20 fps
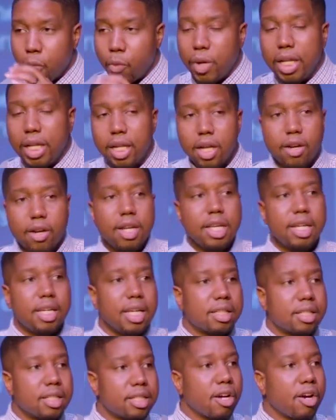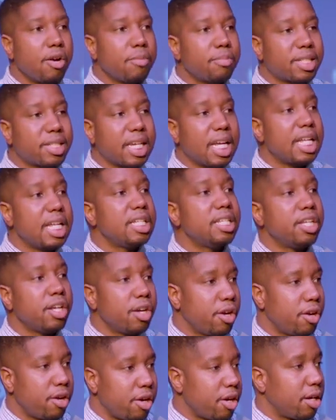We literally get the term
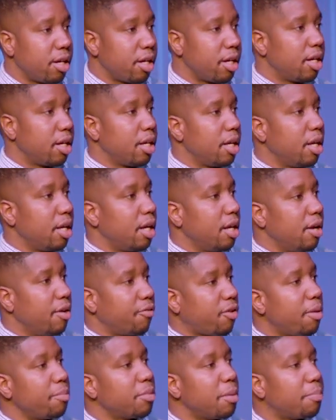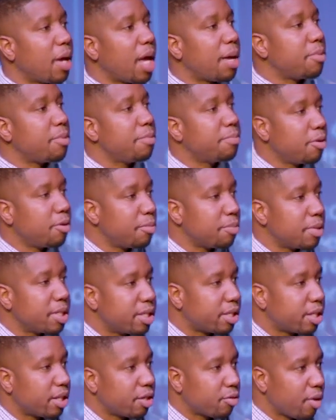tenure from the baby boomer
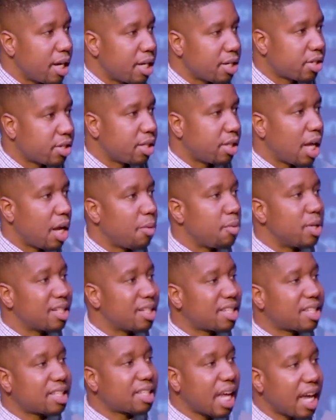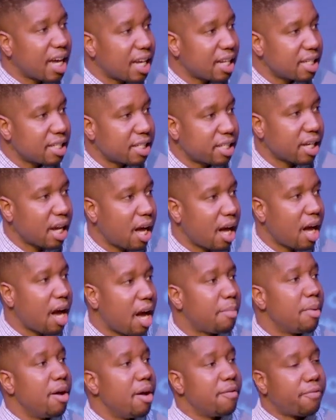generation. They would stay in a
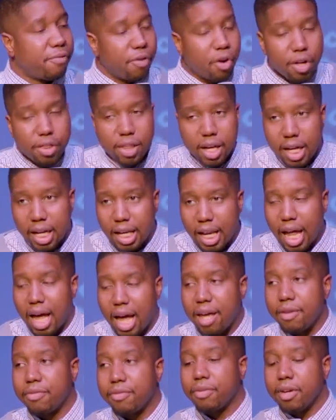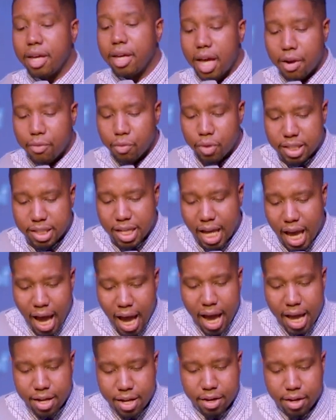job for their life and
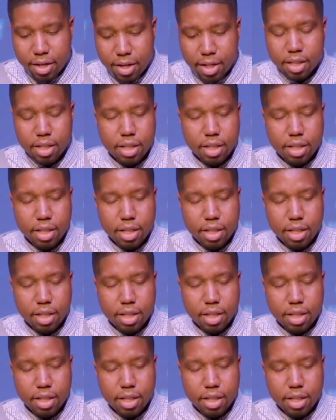retire.